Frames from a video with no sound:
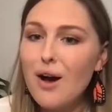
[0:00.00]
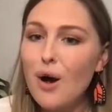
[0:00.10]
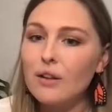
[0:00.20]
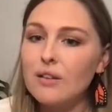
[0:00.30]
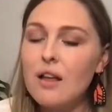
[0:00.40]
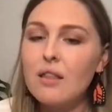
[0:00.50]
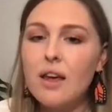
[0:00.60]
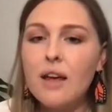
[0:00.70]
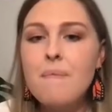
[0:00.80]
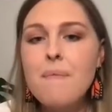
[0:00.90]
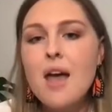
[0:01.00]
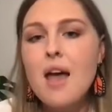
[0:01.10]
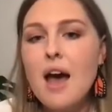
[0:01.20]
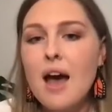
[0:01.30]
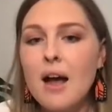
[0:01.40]
All or Nothing,
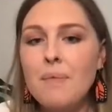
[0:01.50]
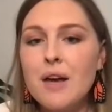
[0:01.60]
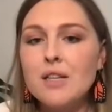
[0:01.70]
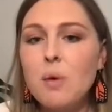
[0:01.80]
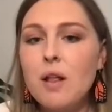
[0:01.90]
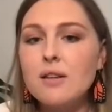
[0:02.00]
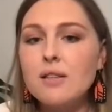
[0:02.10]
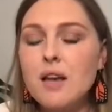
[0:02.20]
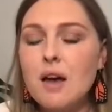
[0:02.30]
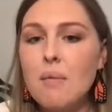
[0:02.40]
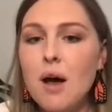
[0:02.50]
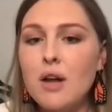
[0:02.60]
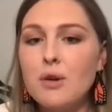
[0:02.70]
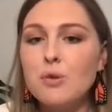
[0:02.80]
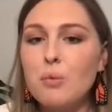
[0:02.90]
as well as some
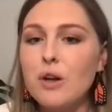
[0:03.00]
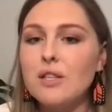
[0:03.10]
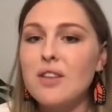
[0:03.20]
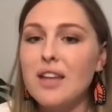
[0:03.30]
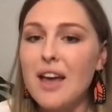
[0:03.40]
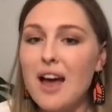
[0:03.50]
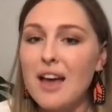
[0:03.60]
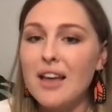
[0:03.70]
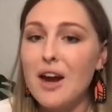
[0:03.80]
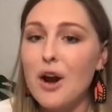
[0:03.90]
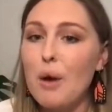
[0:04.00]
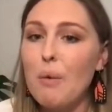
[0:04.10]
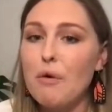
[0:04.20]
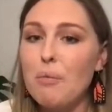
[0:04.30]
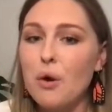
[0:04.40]
news reports of the
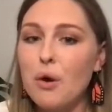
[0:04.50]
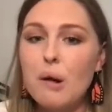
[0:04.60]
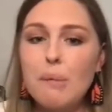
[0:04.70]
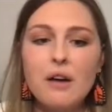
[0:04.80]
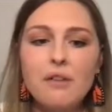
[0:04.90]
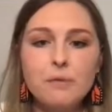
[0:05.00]
Gananoque Reporter above.